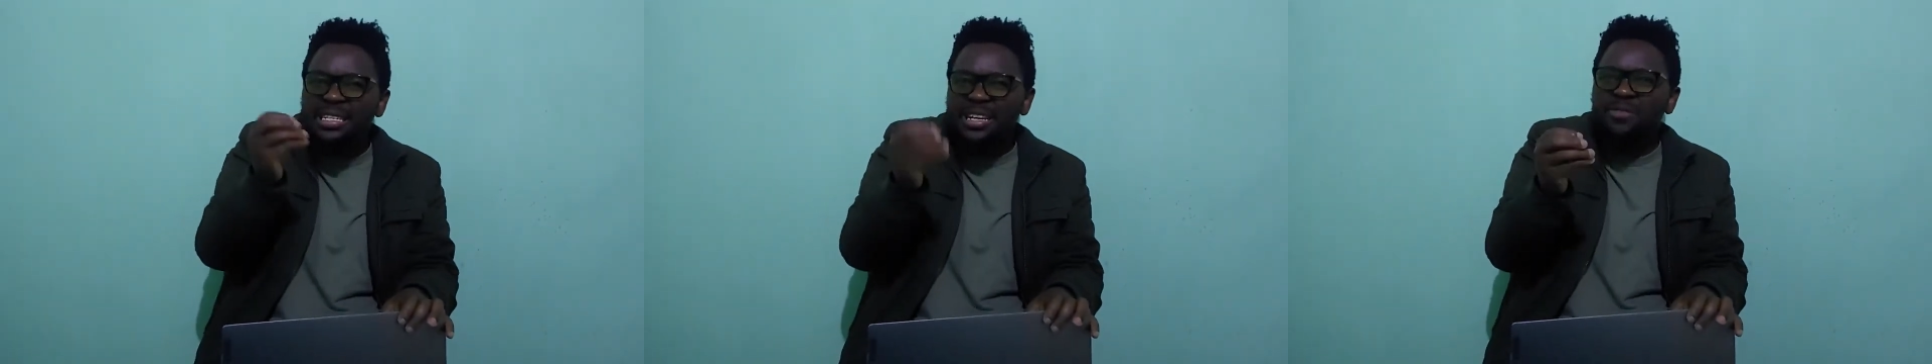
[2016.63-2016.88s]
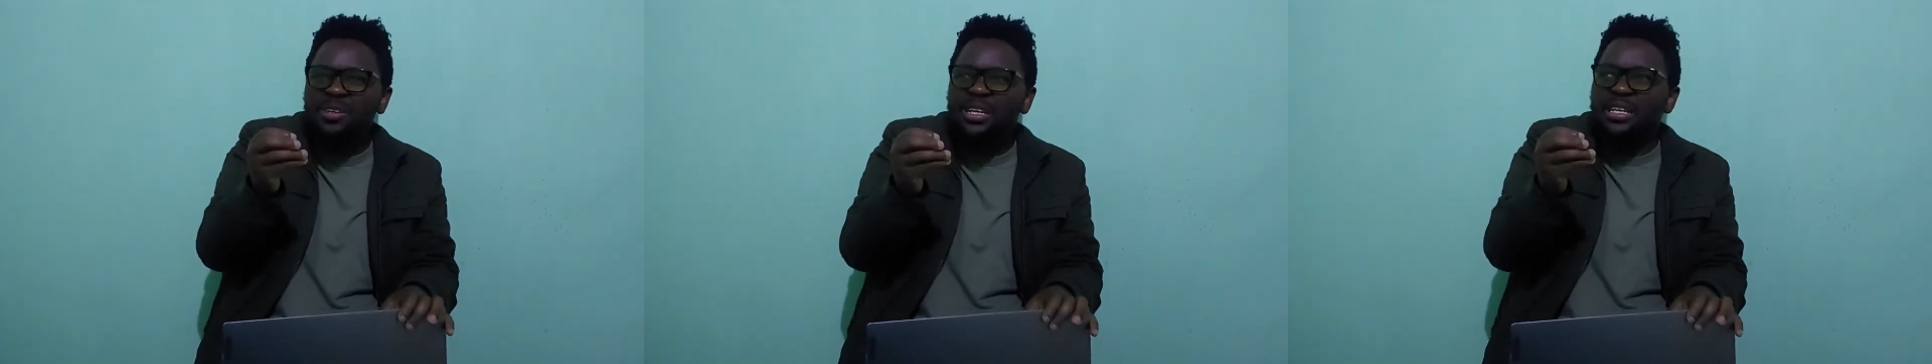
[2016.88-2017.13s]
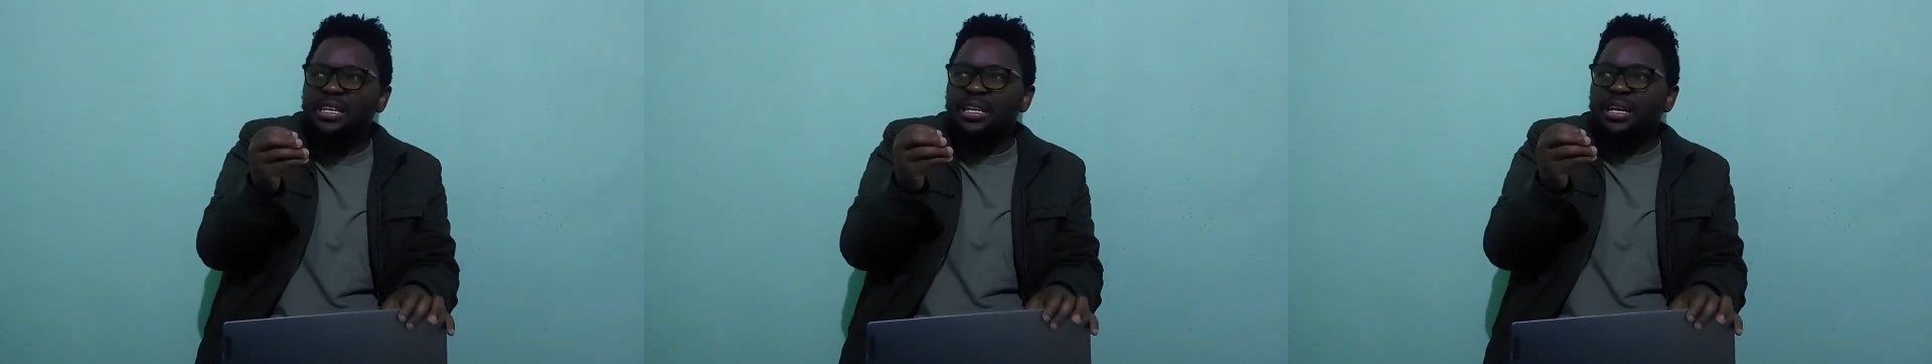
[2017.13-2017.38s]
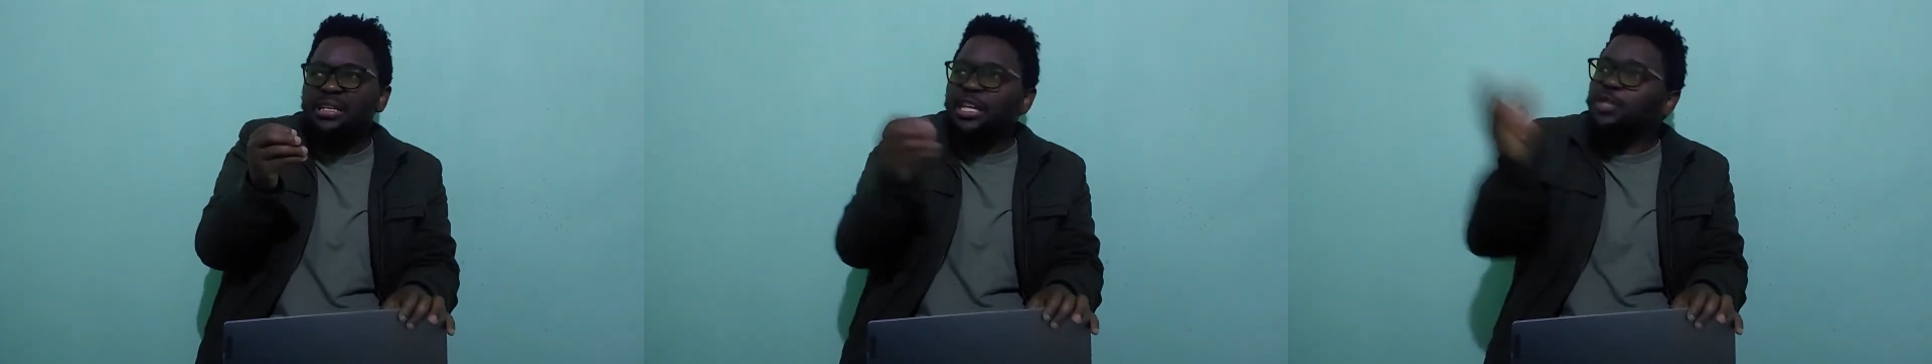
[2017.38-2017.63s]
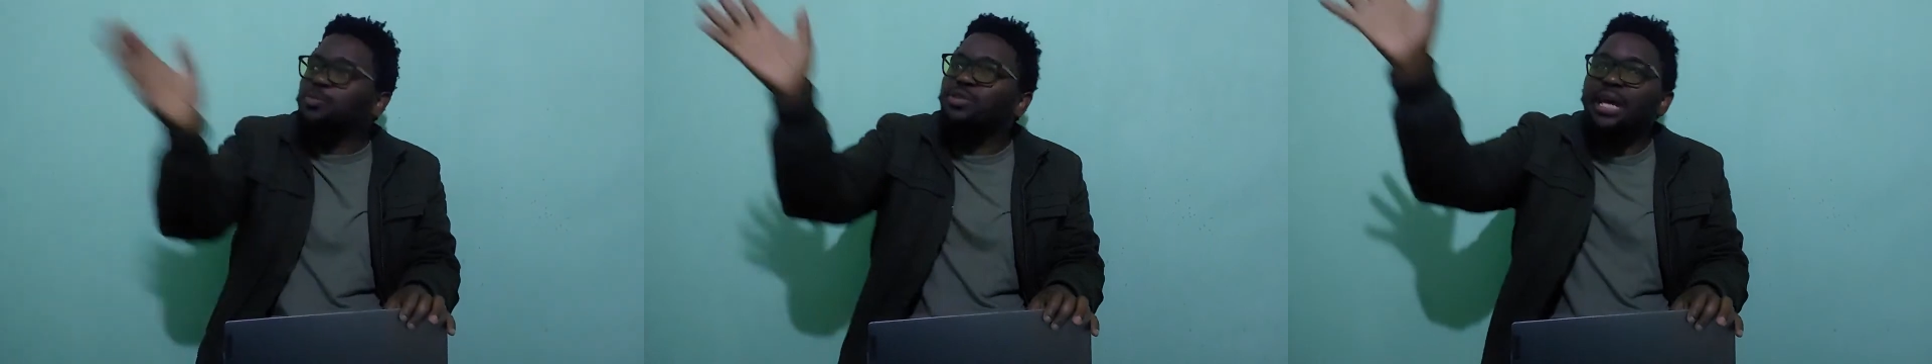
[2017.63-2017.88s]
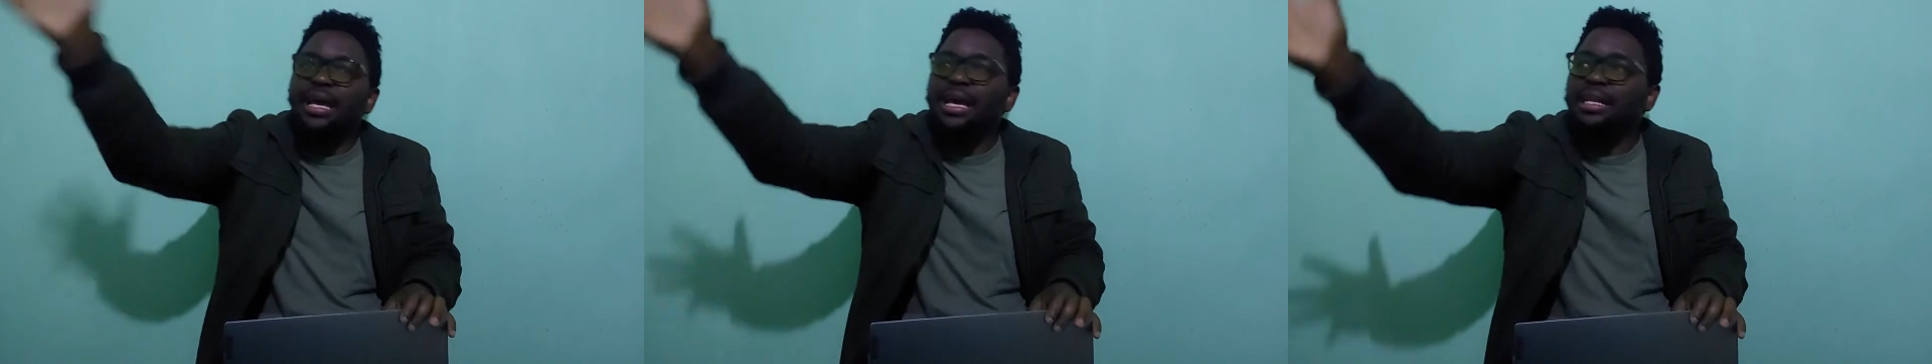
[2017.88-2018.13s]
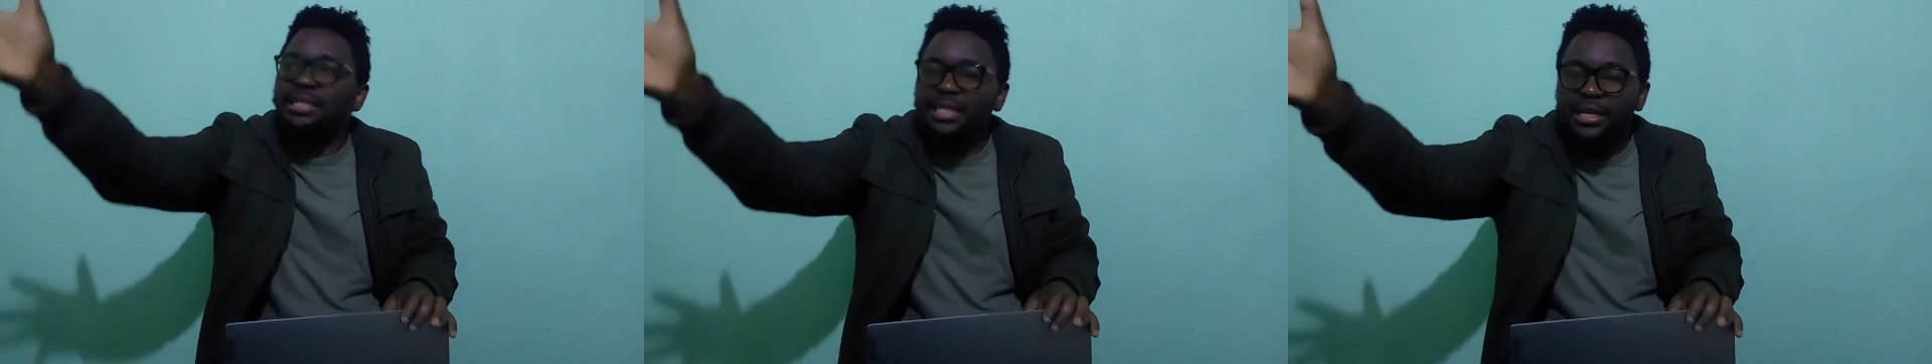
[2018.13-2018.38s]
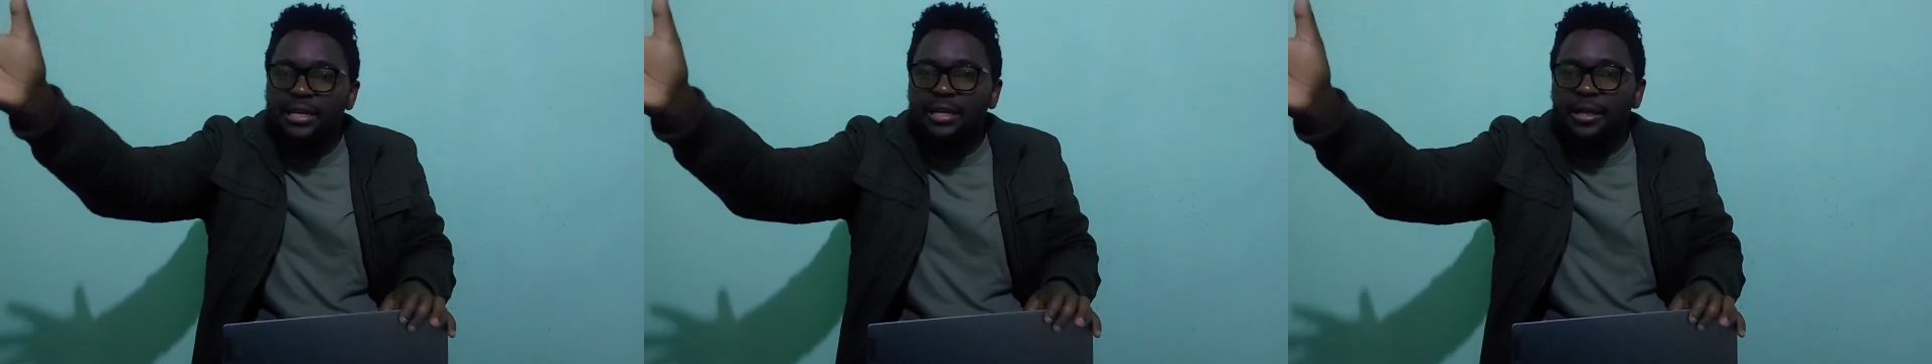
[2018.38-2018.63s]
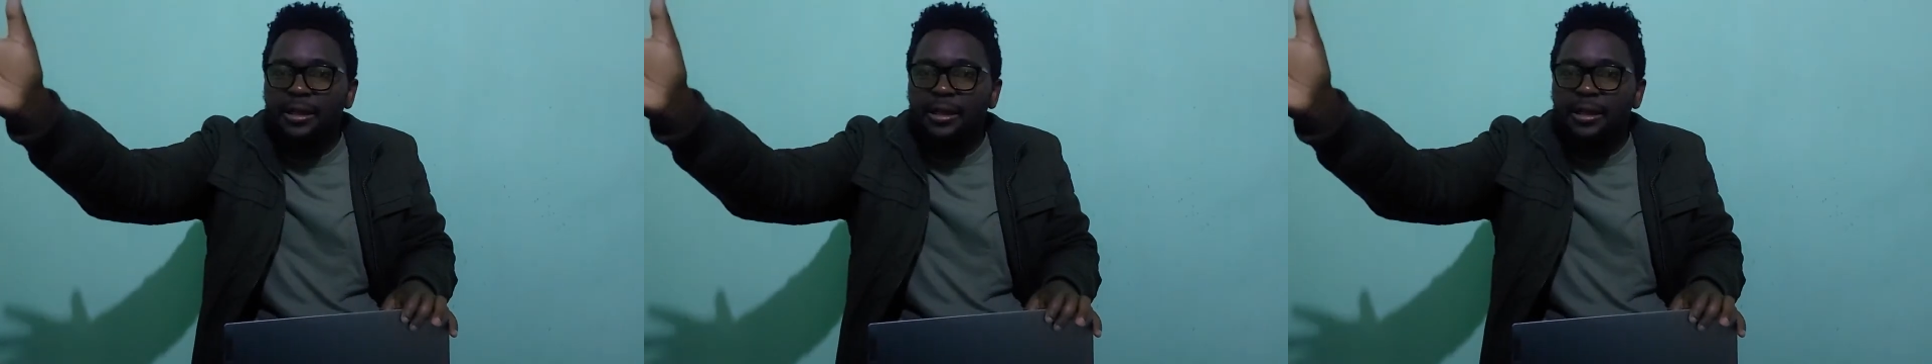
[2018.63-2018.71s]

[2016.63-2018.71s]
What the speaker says: graphically? Let's put a hand there.